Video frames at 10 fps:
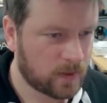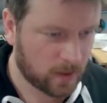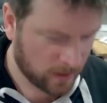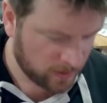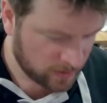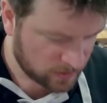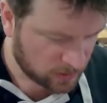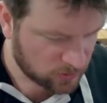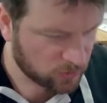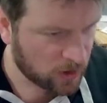And then this
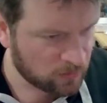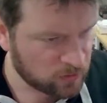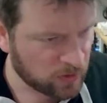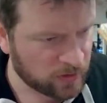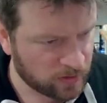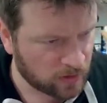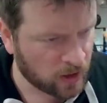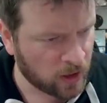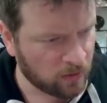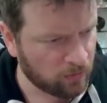also comes with
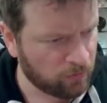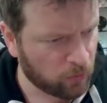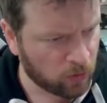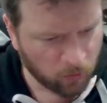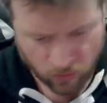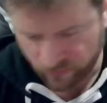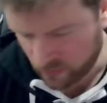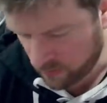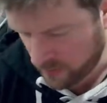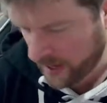4 more for
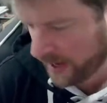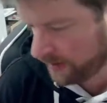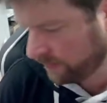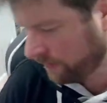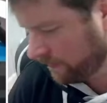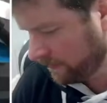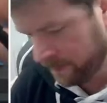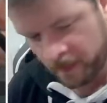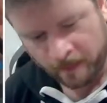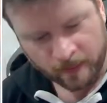the back.
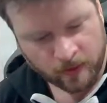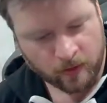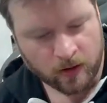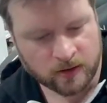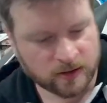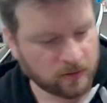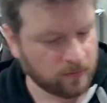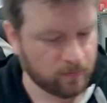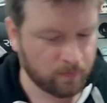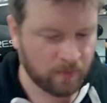There are
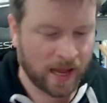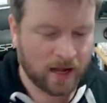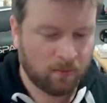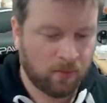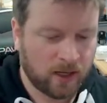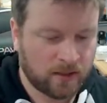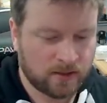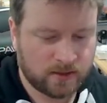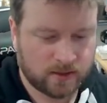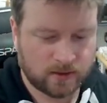some back
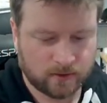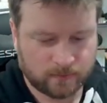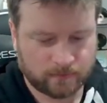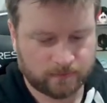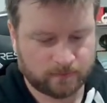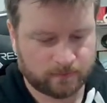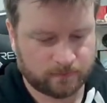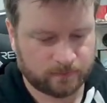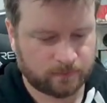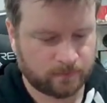buttons.
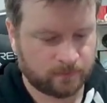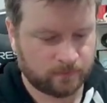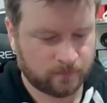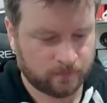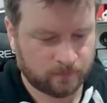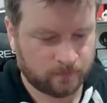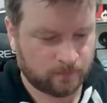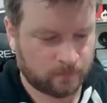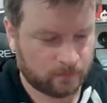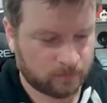
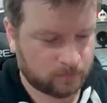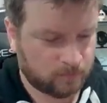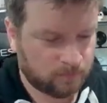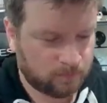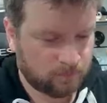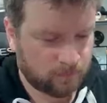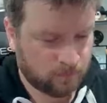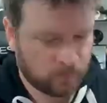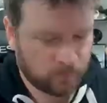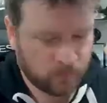
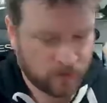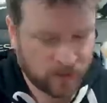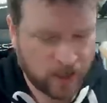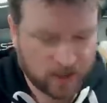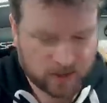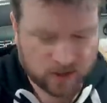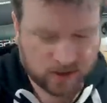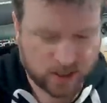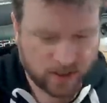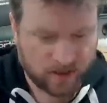The dock is
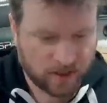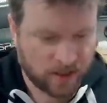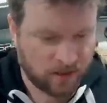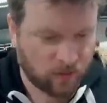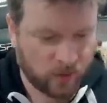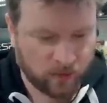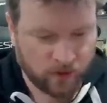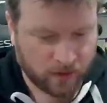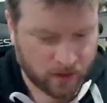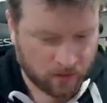just kind of getting in the way
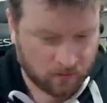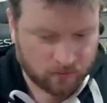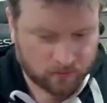right now.